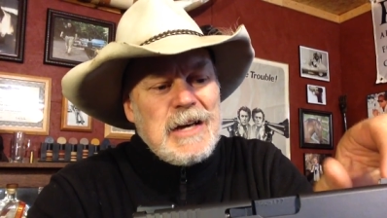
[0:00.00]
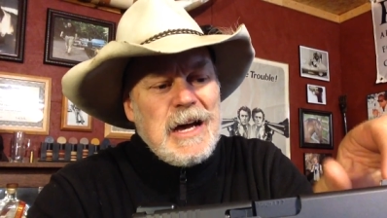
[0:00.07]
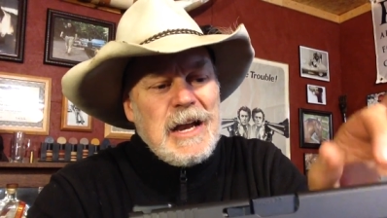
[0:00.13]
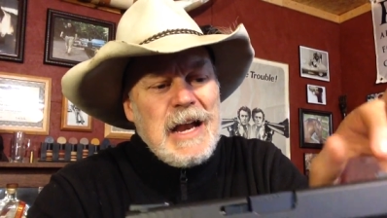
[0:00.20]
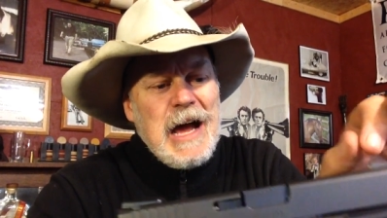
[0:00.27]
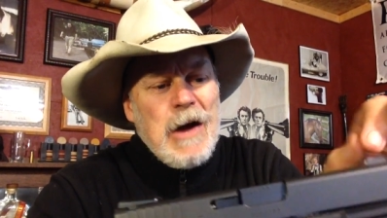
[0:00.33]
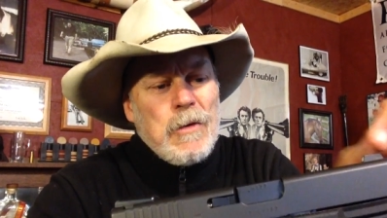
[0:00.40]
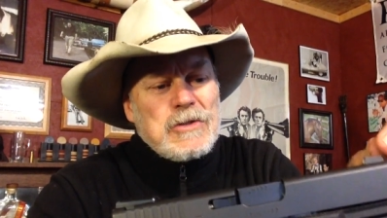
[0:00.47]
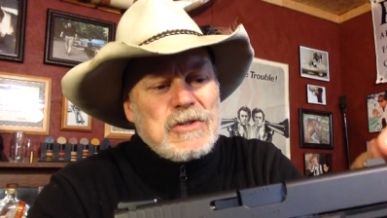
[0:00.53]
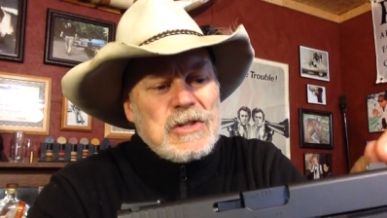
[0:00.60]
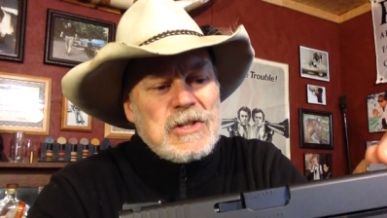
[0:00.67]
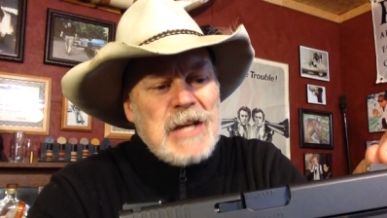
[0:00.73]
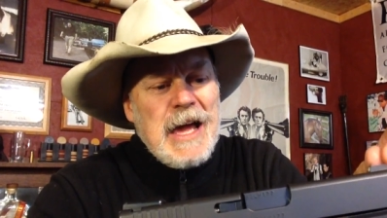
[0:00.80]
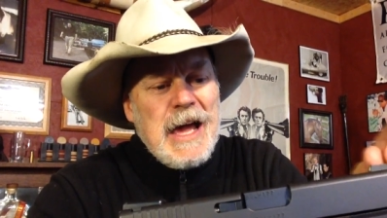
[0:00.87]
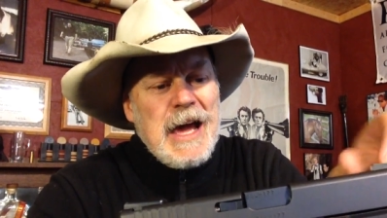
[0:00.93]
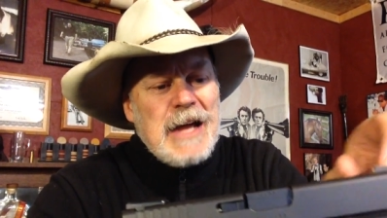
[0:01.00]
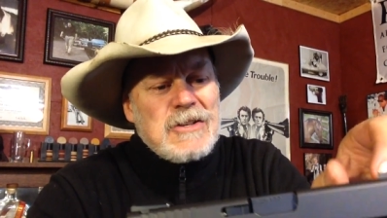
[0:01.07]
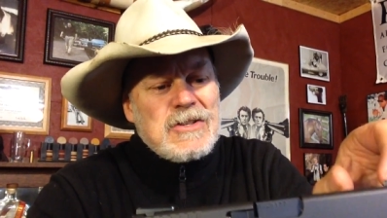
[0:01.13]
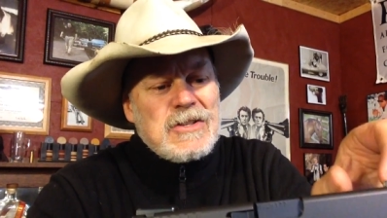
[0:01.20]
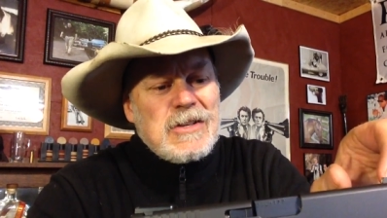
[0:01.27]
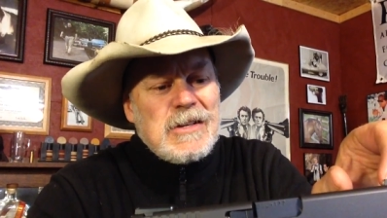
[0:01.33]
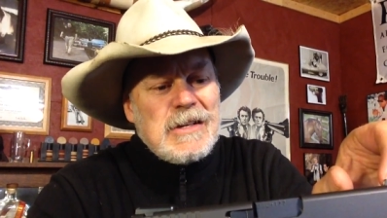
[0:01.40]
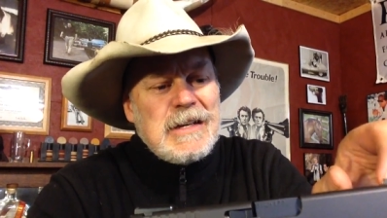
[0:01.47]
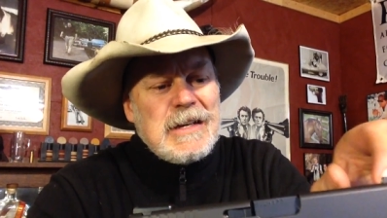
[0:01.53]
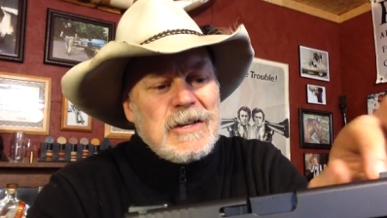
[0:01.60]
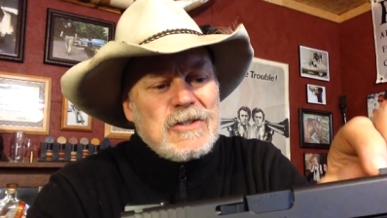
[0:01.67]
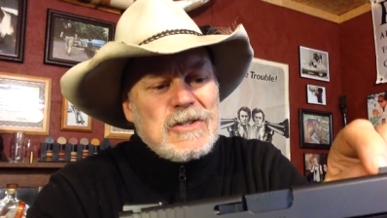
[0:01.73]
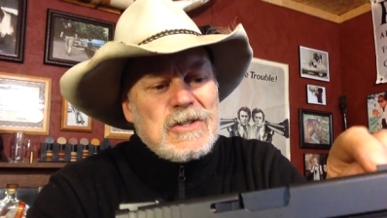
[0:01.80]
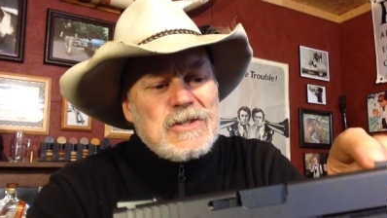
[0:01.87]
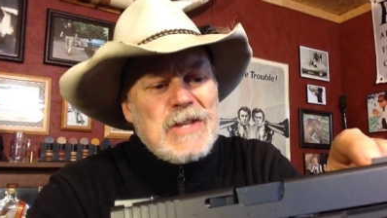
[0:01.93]
on how it's attached
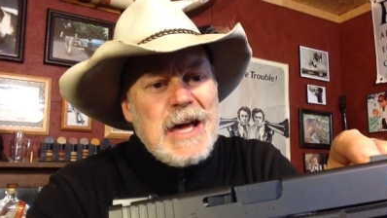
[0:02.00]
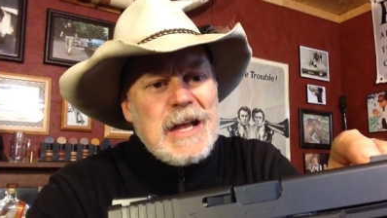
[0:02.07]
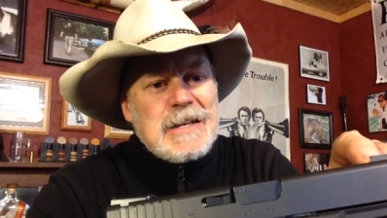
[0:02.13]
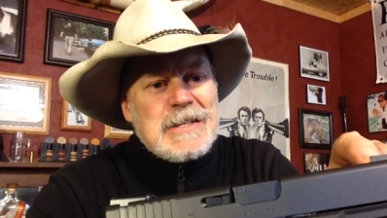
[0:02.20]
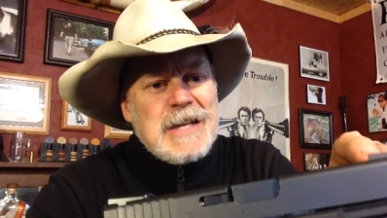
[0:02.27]
because it's not